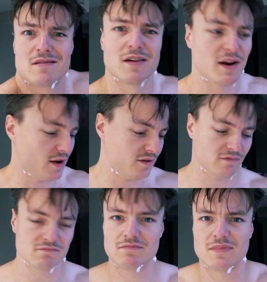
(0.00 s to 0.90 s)
I
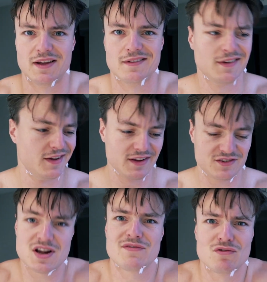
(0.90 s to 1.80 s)
don't like
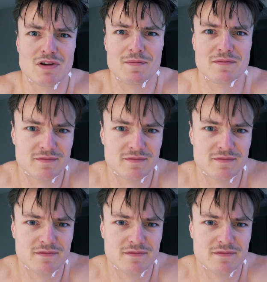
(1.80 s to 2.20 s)
shaving cream.